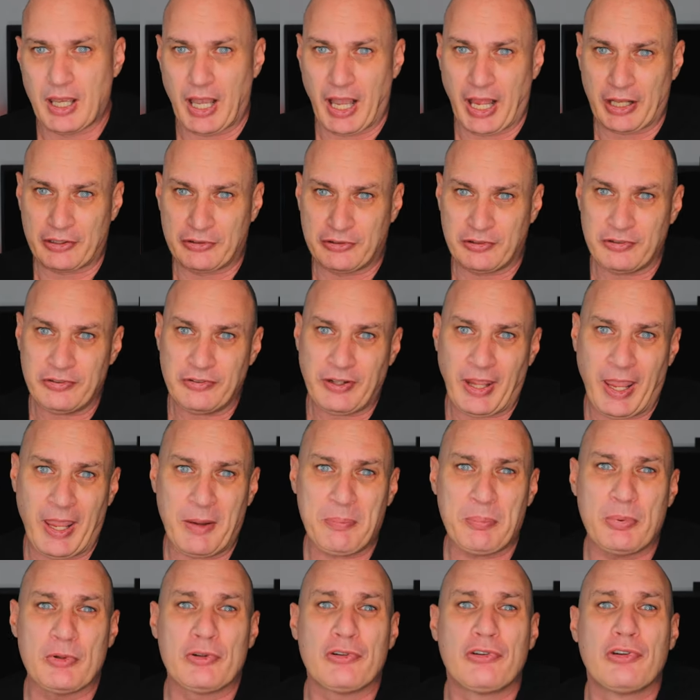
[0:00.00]
I just
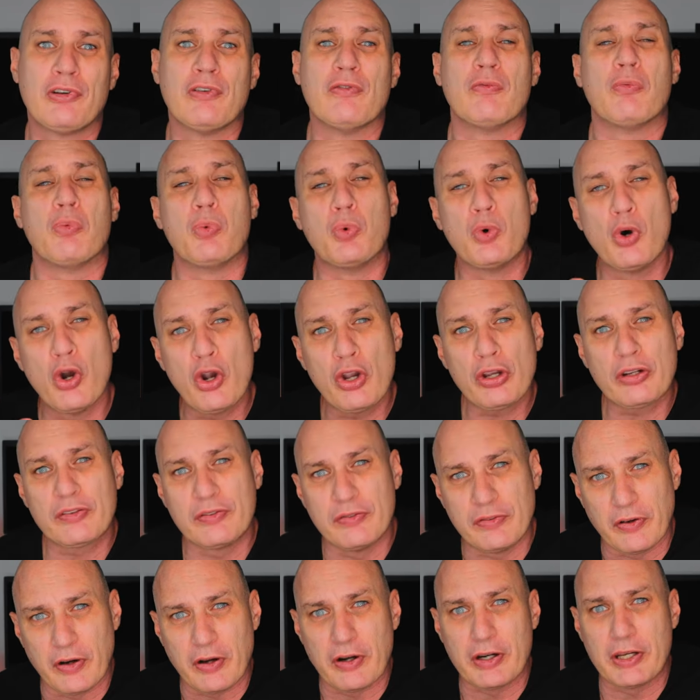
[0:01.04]
happened to work
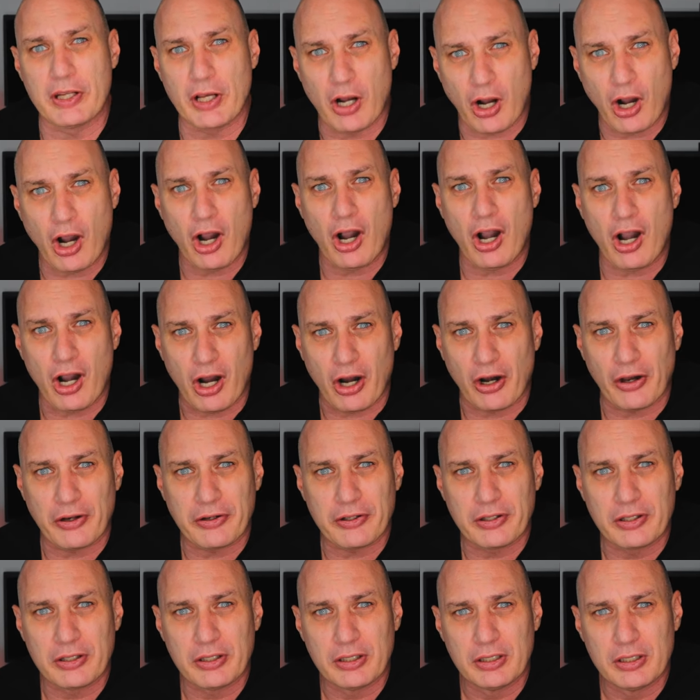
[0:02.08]
very hard
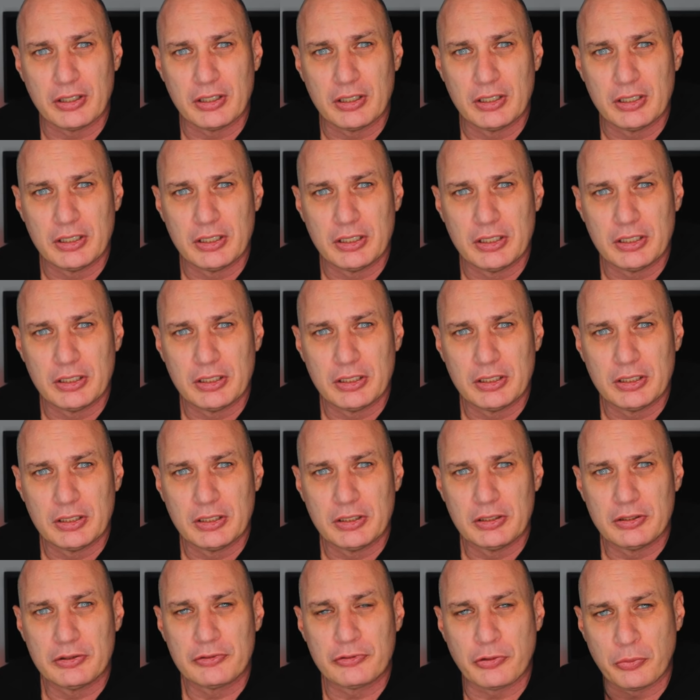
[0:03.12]

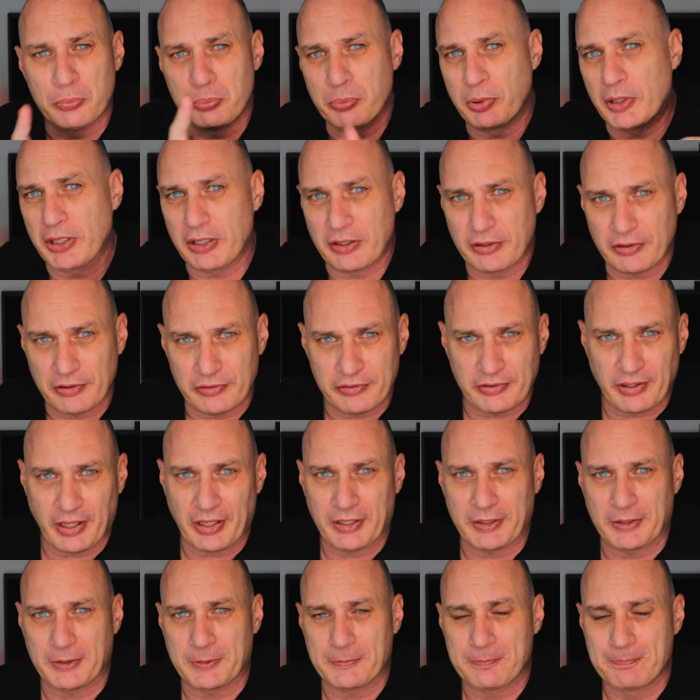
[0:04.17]
to be a
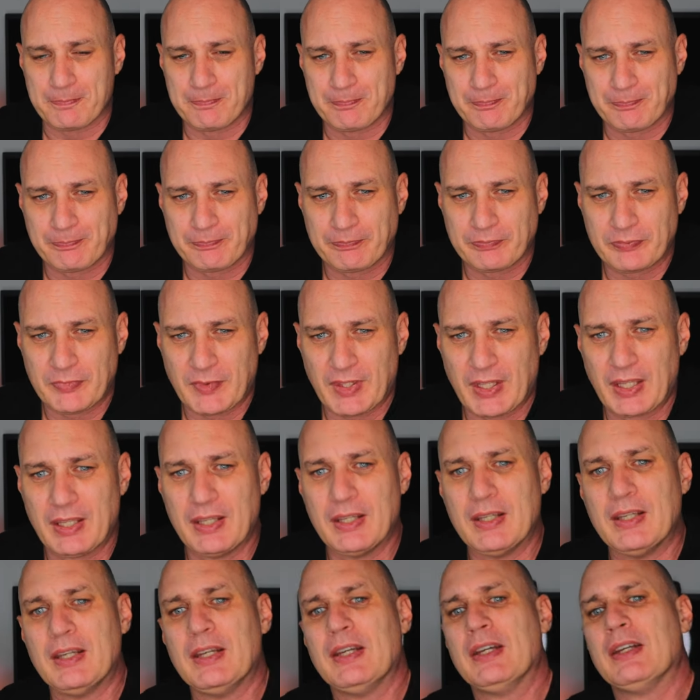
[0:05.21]
designer.
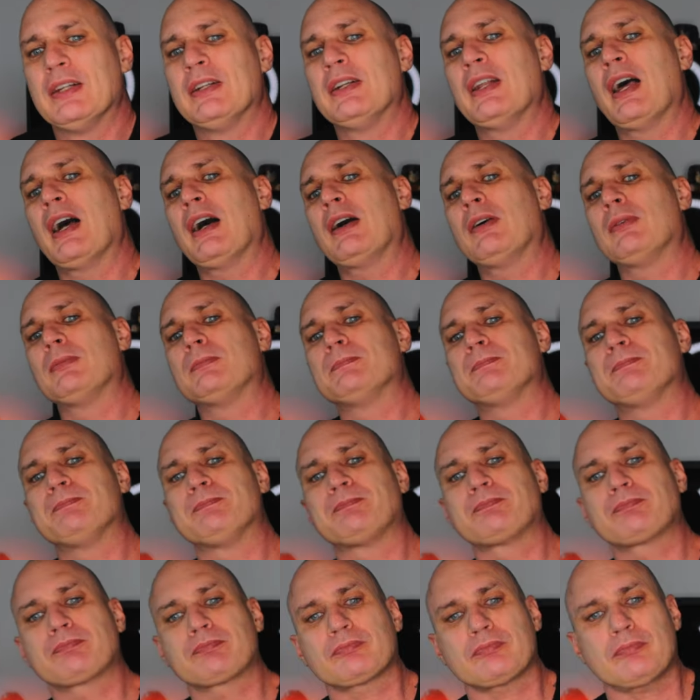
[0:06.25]
Now,
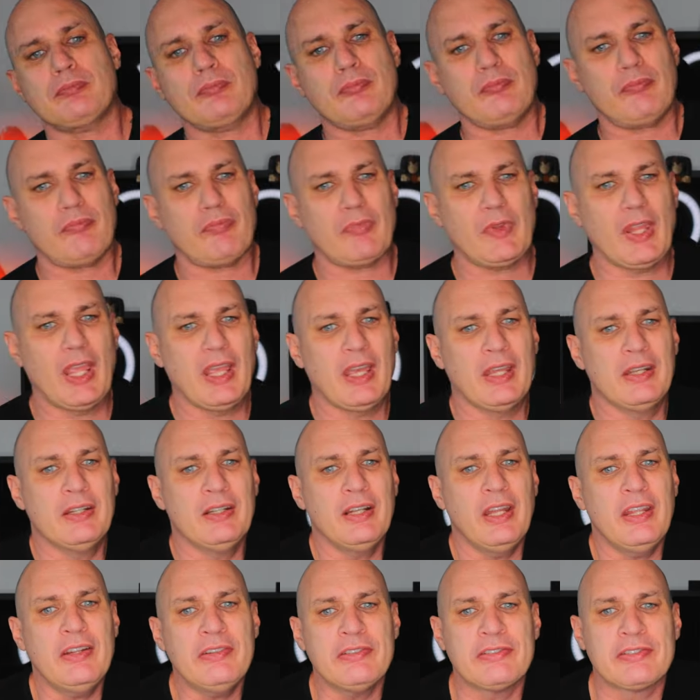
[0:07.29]

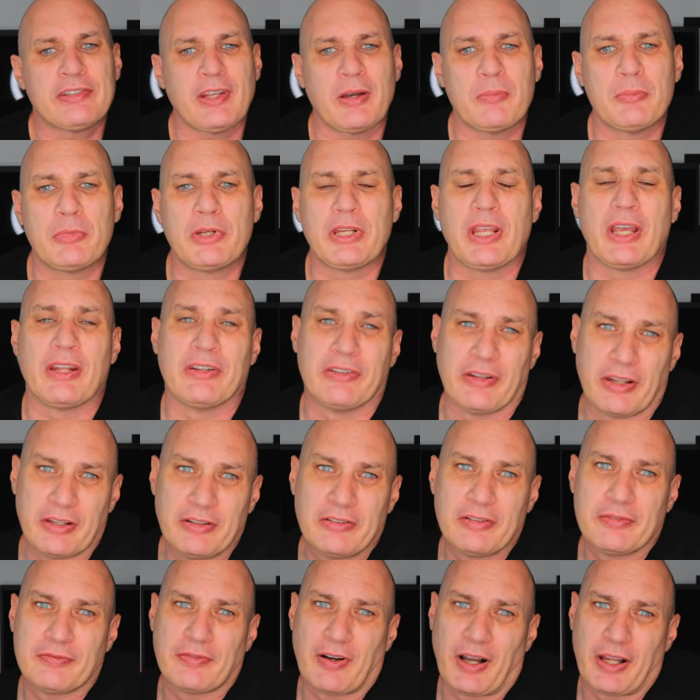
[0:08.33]
unless somebody
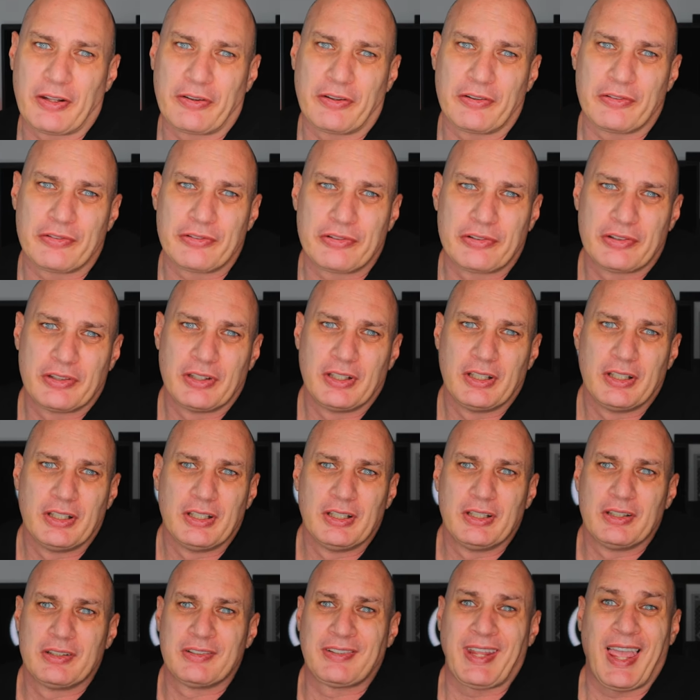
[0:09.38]
identified this
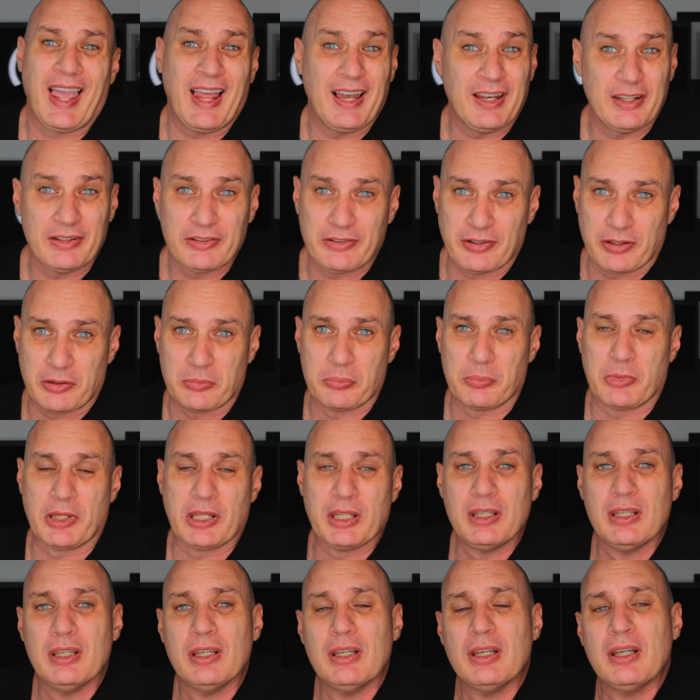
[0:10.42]
talent in
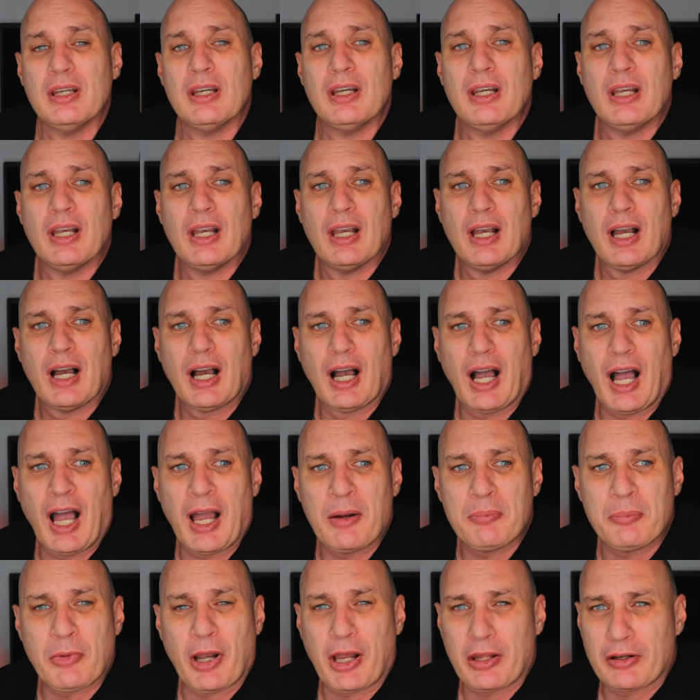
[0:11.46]
me,
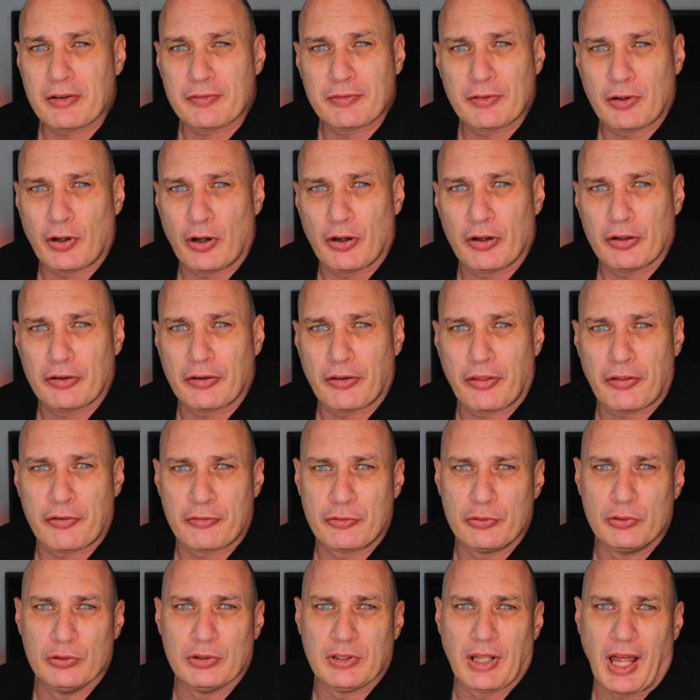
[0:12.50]
I might have gone
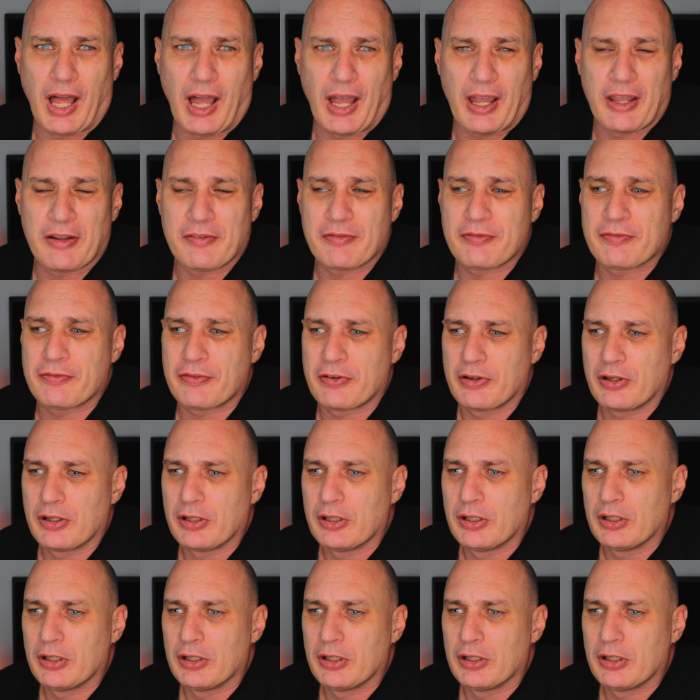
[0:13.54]
through life